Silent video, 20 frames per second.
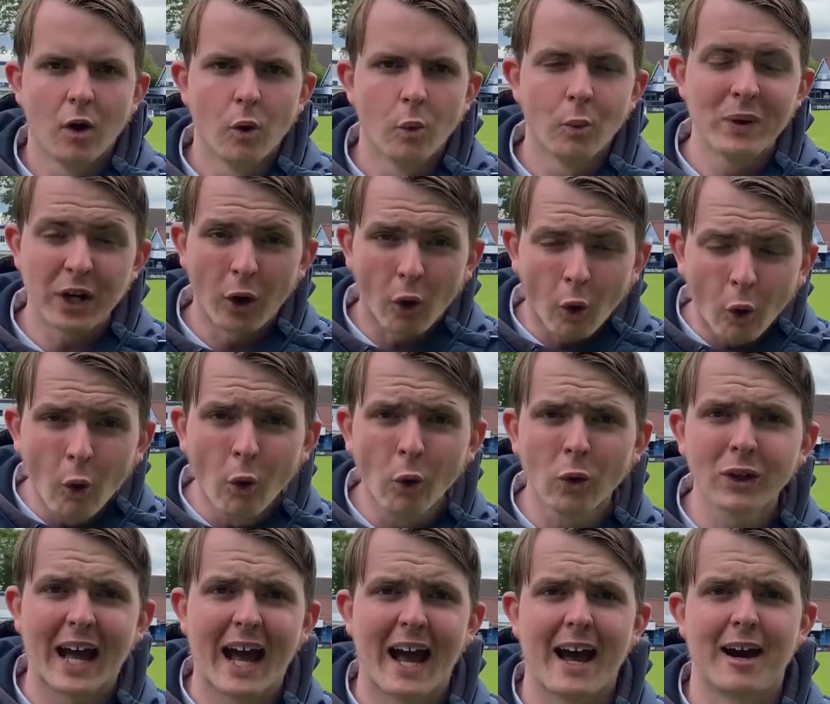We all
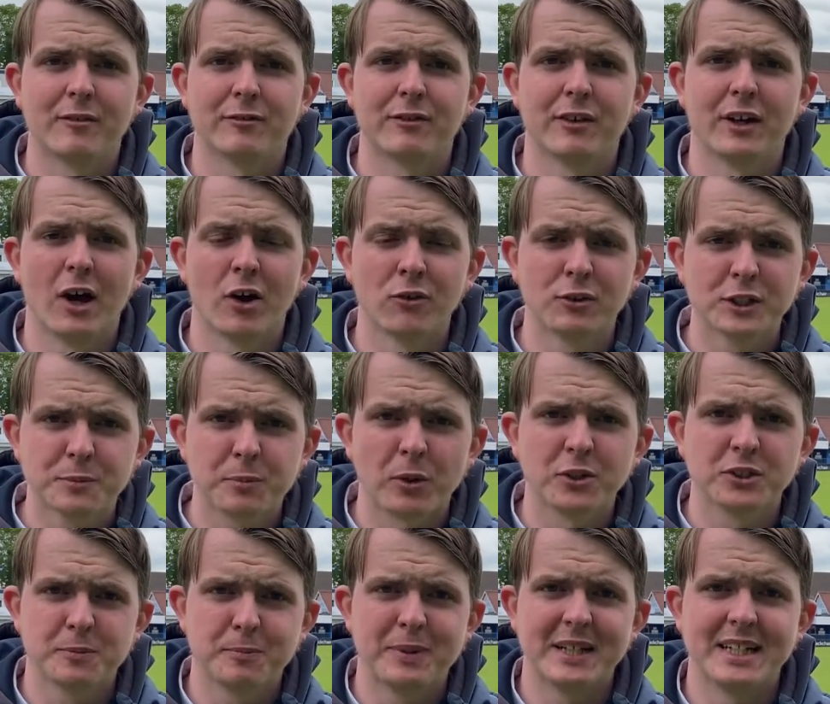have a
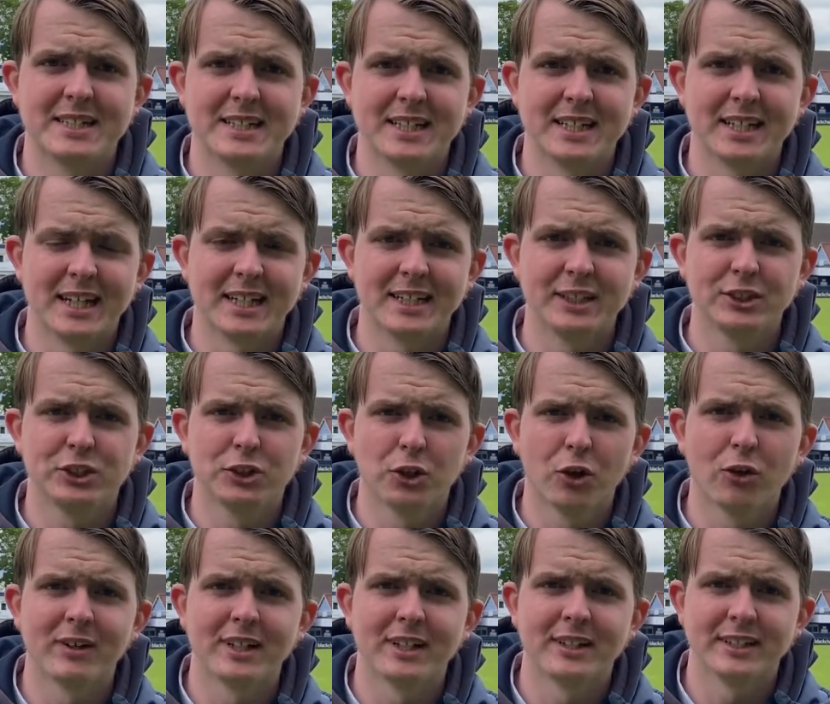responsibility in
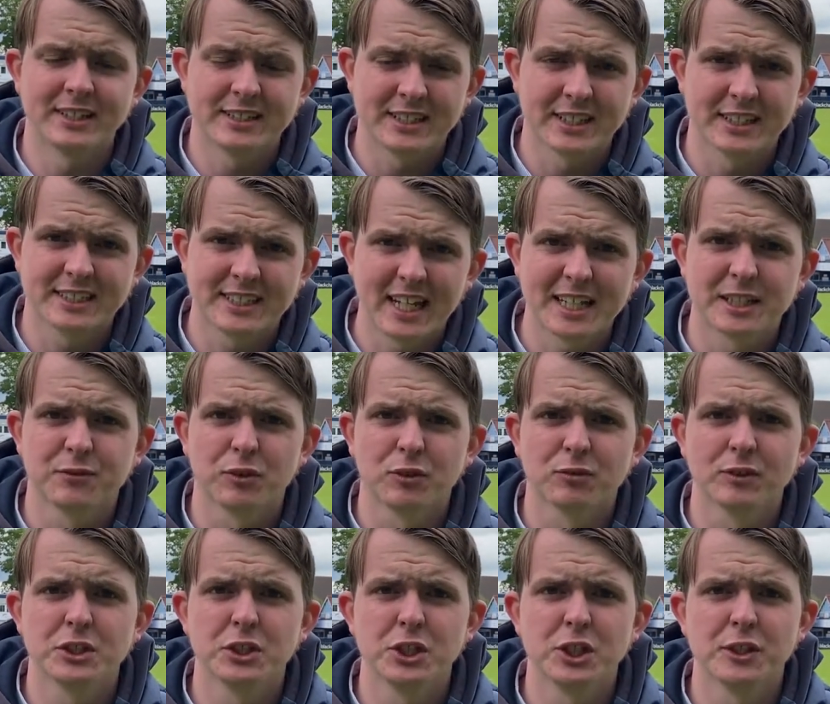ensuring the successful
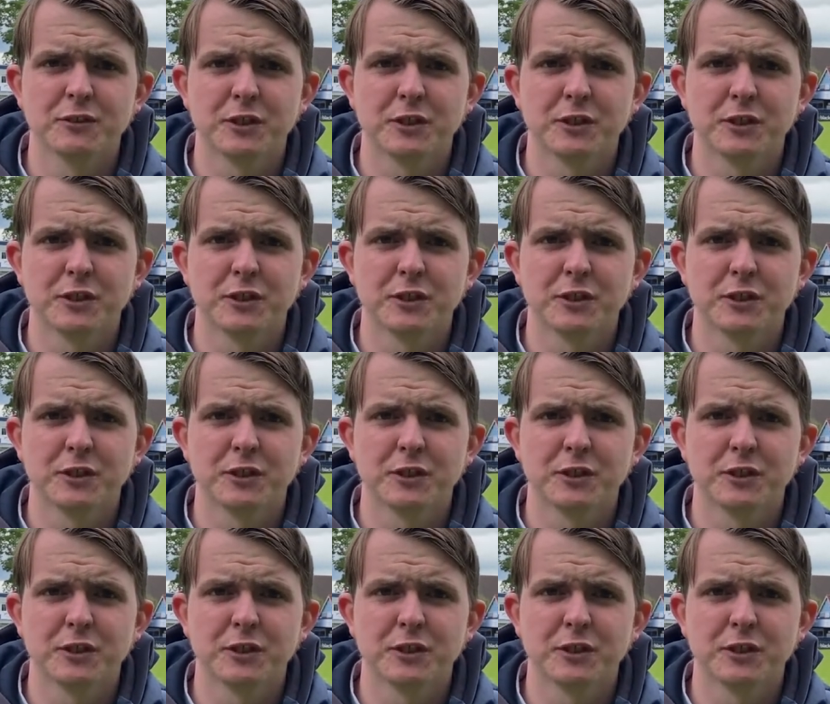return of